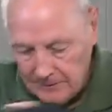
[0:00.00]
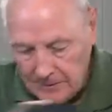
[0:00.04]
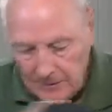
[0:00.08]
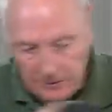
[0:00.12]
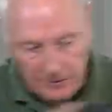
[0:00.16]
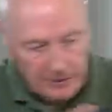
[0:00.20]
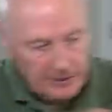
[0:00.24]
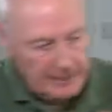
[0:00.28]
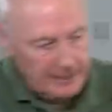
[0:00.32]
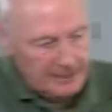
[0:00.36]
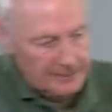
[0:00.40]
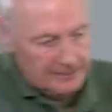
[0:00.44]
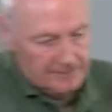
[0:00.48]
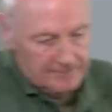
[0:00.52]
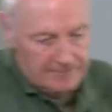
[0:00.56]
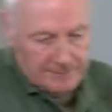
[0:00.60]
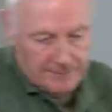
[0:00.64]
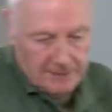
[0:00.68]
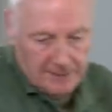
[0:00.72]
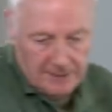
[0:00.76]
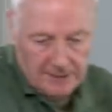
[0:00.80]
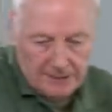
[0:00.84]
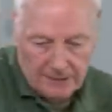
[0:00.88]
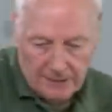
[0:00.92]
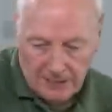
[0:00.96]
okay,
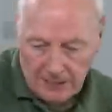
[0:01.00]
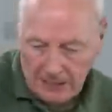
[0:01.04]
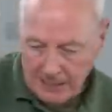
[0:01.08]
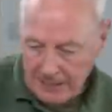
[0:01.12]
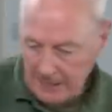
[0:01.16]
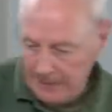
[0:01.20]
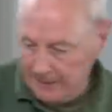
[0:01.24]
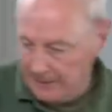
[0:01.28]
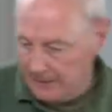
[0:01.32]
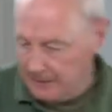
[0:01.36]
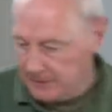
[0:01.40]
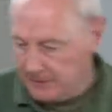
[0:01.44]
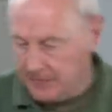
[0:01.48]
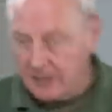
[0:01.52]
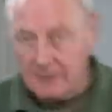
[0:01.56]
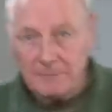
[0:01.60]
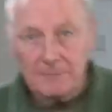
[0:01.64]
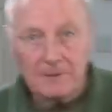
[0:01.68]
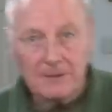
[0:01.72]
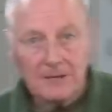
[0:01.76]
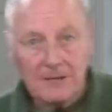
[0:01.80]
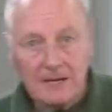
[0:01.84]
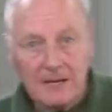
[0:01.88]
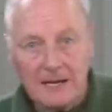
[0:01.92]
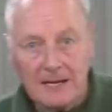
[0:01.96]
I'll clean this
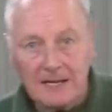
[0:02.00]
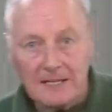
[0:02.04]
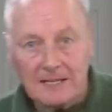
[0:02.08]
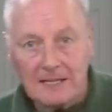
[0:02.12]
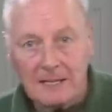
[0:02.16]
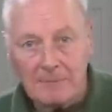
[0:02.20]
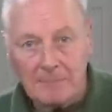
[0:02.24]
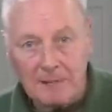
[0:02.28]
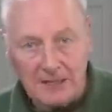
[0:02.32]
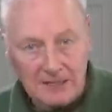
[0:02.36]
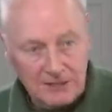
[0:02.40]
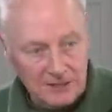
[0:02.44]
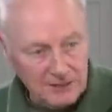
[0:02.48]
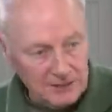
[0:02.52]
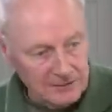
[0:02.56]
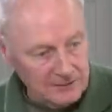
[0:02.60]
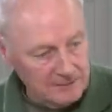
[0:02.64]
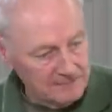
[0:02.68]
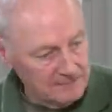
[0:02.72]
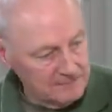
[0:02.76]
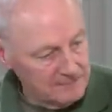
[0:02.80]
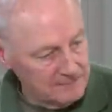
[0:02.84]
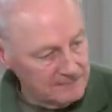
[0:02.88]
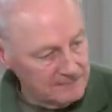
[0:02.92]
up and get back to you.